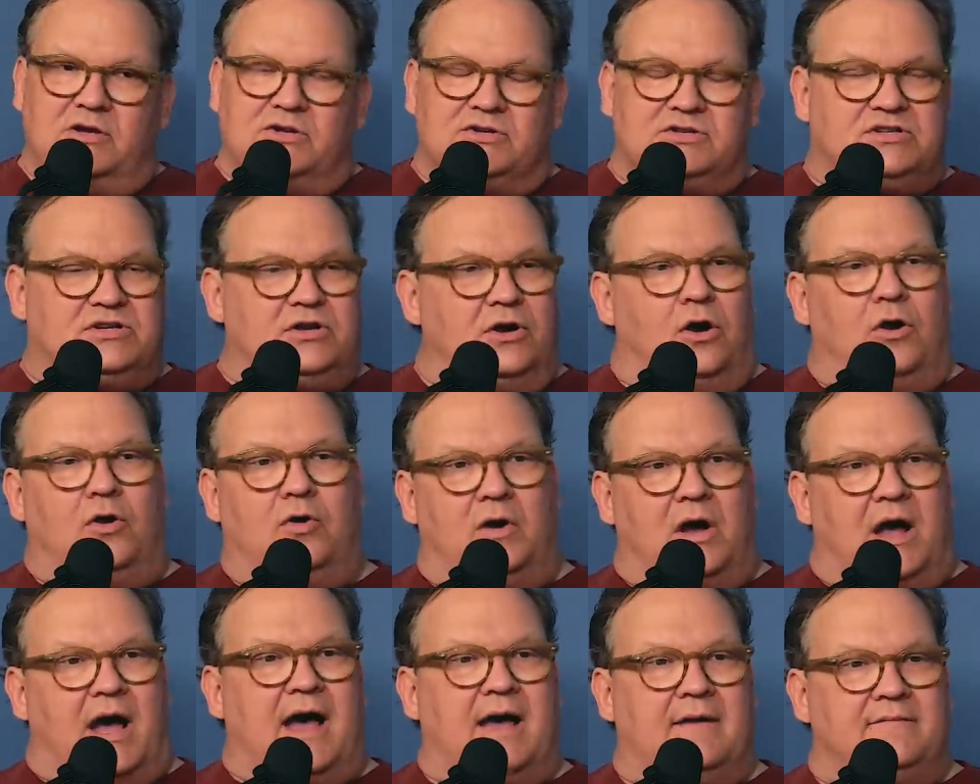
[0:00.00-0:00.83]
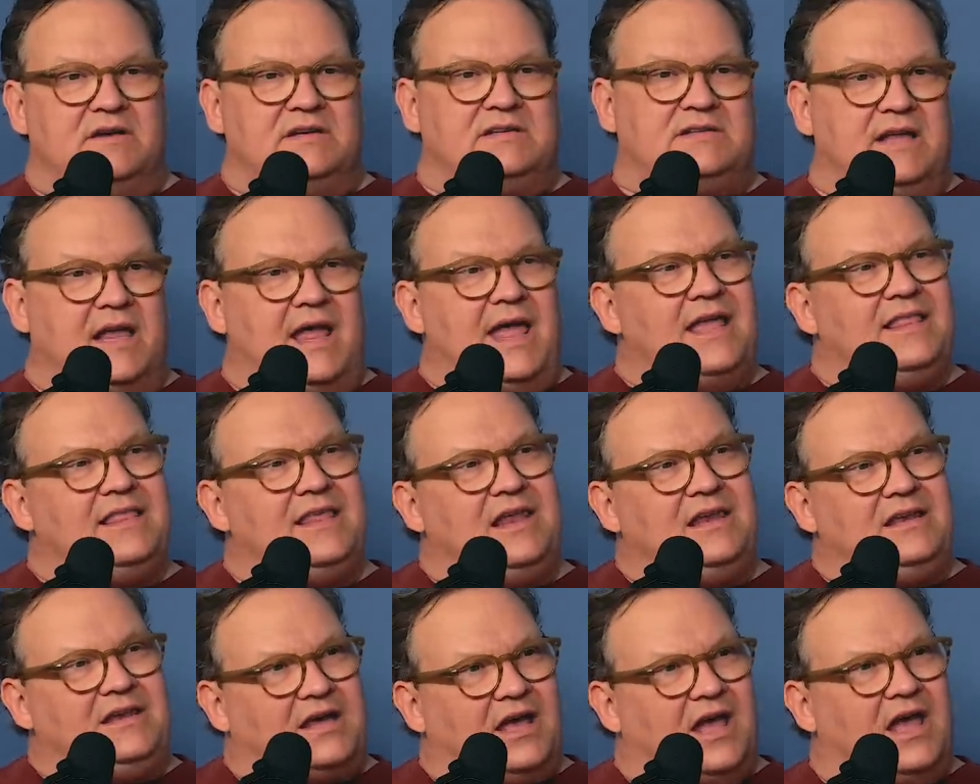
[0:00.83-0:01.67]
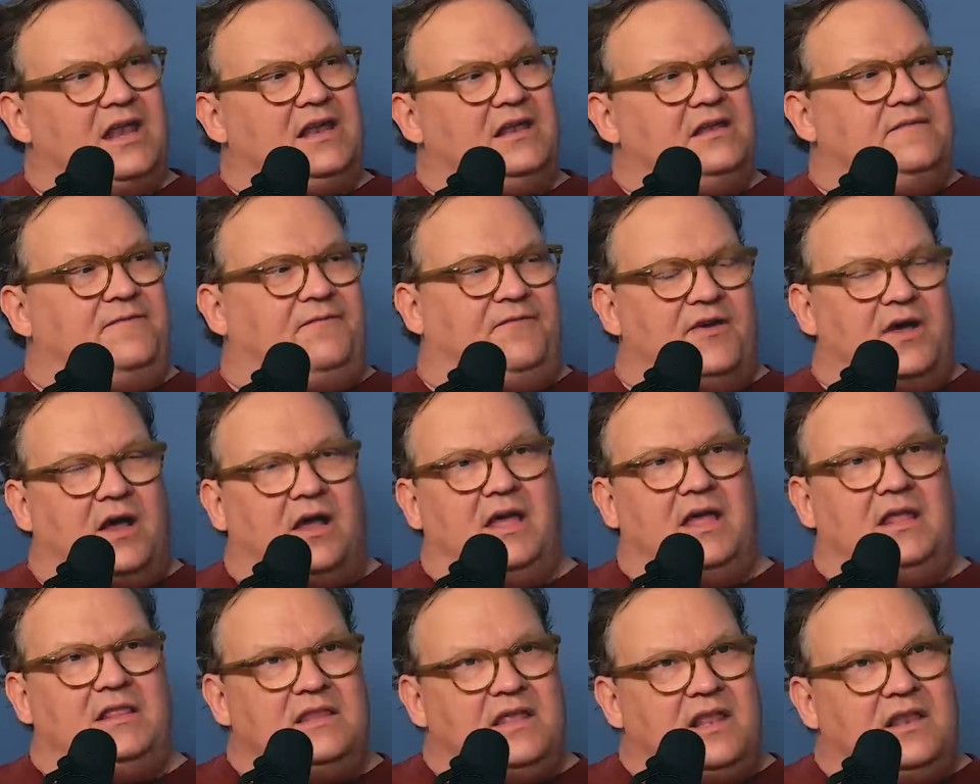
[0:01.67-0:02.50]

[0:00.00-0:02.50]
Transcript: So obviously, and then kind of felt,